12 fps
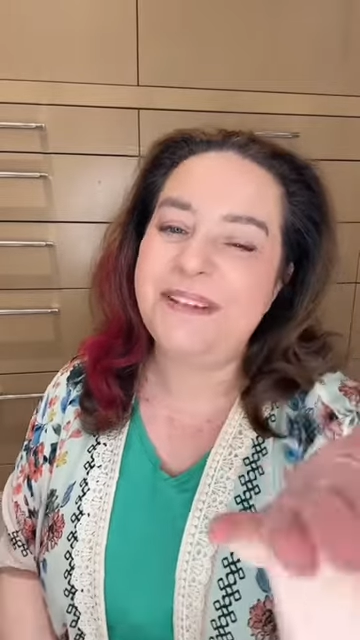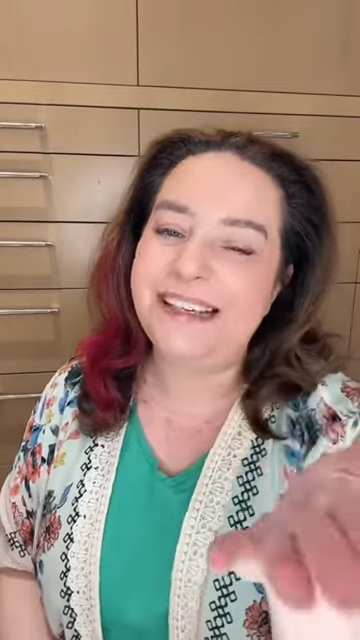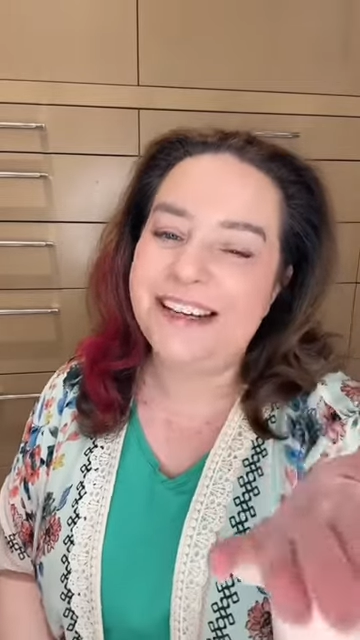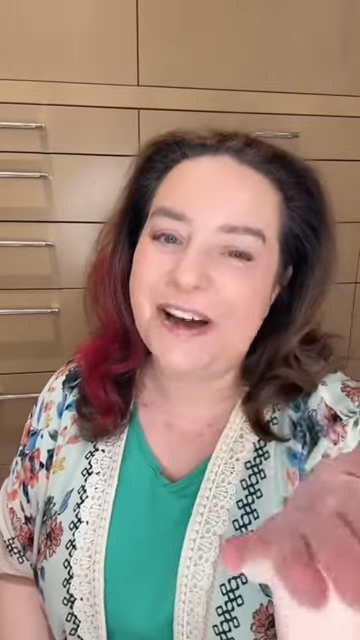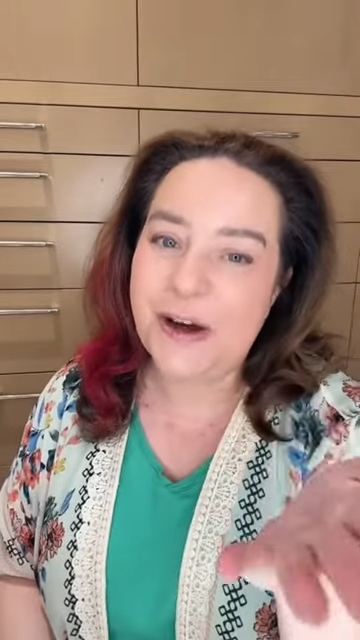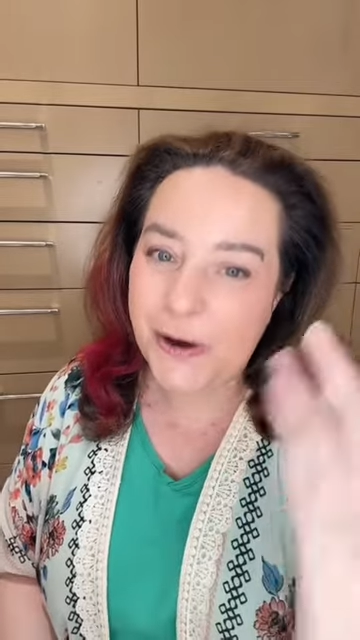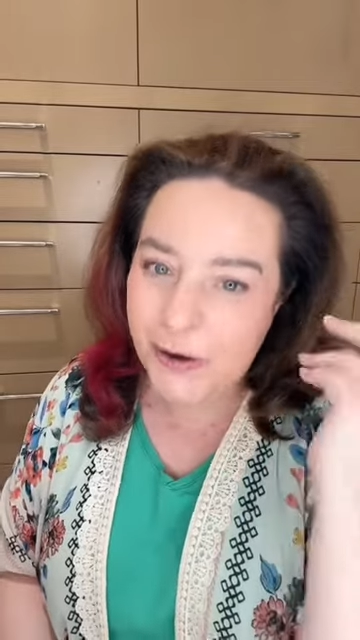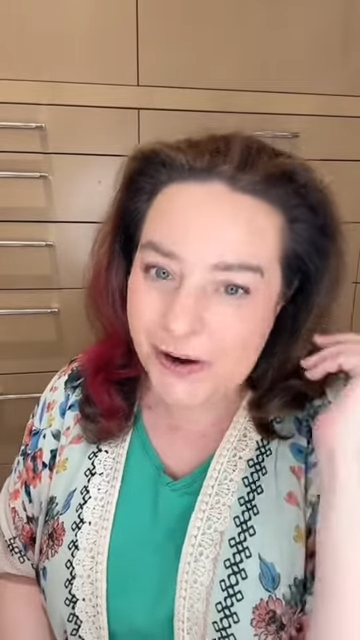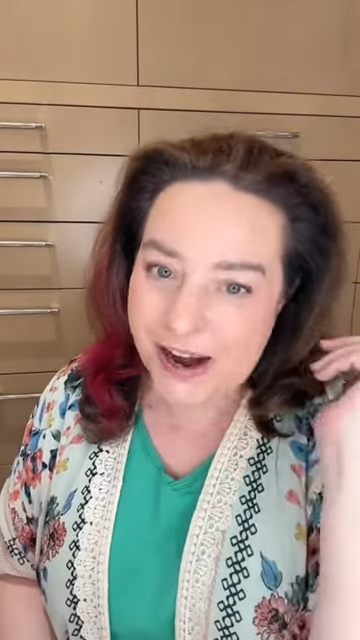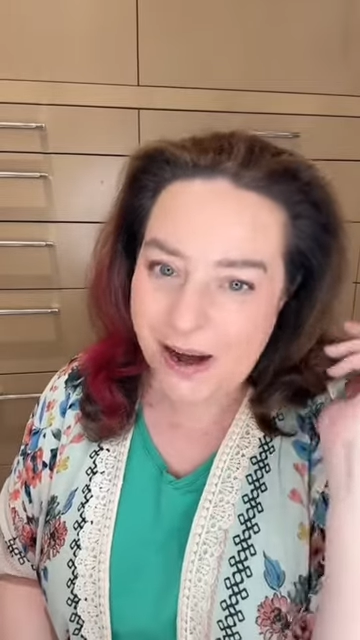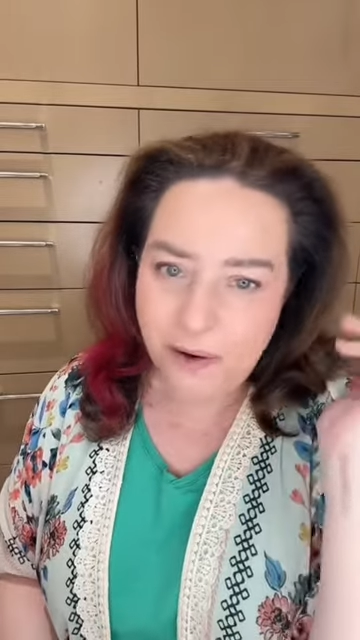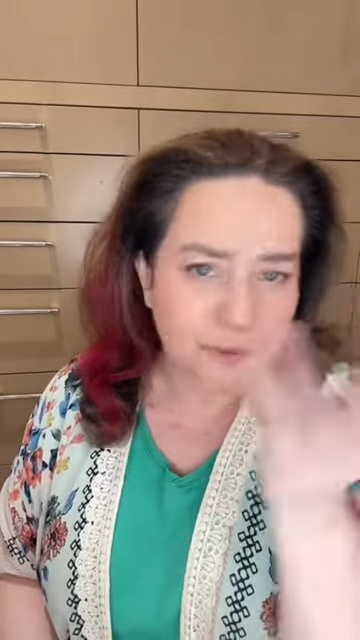me
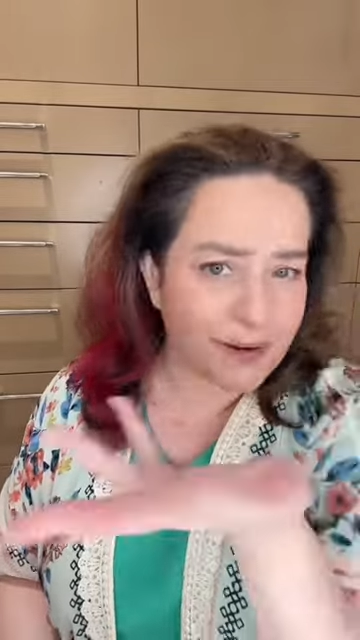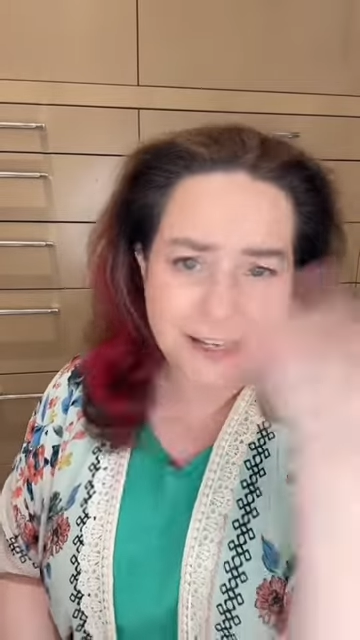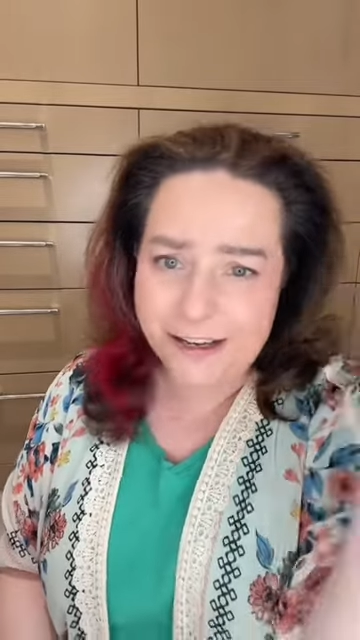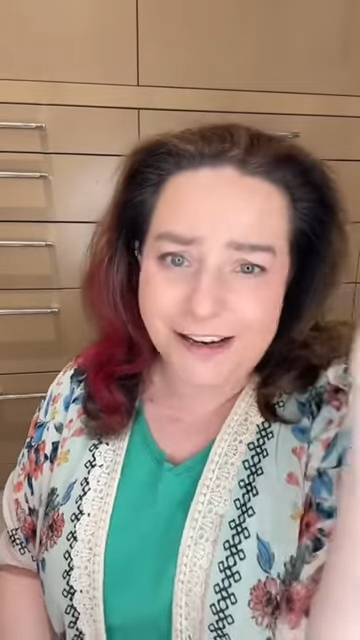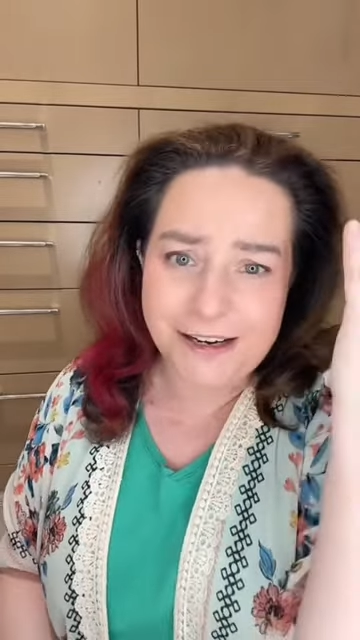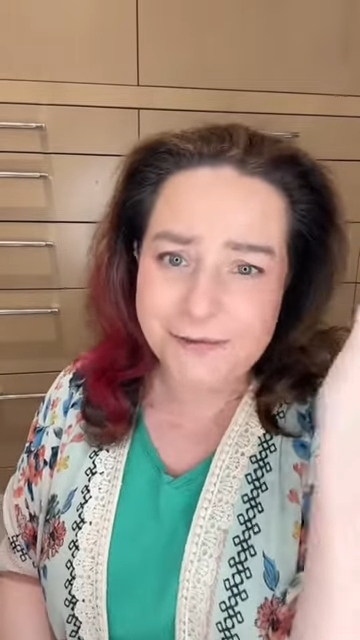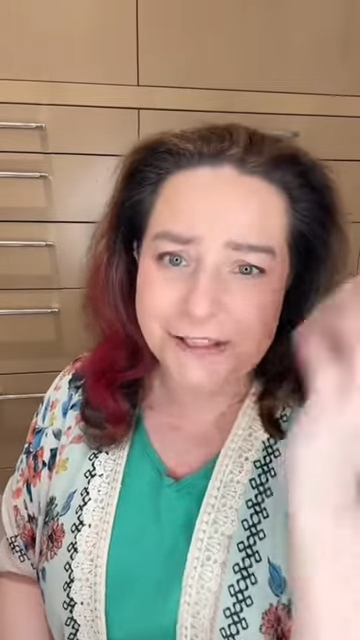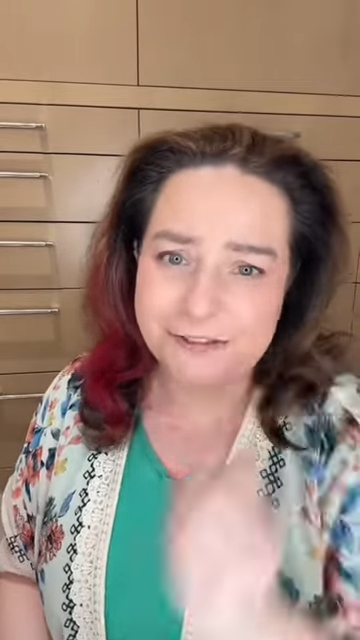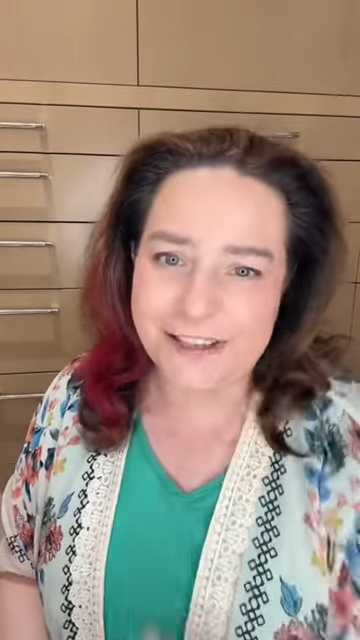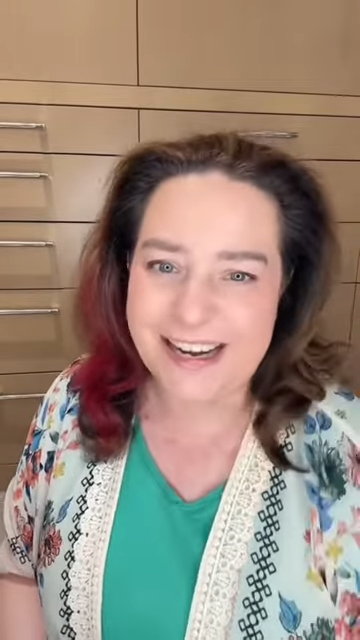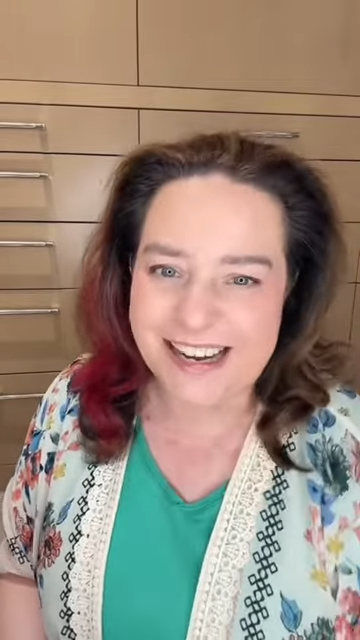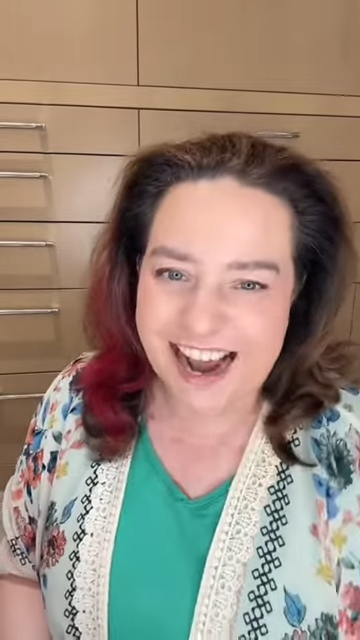know what you're up to right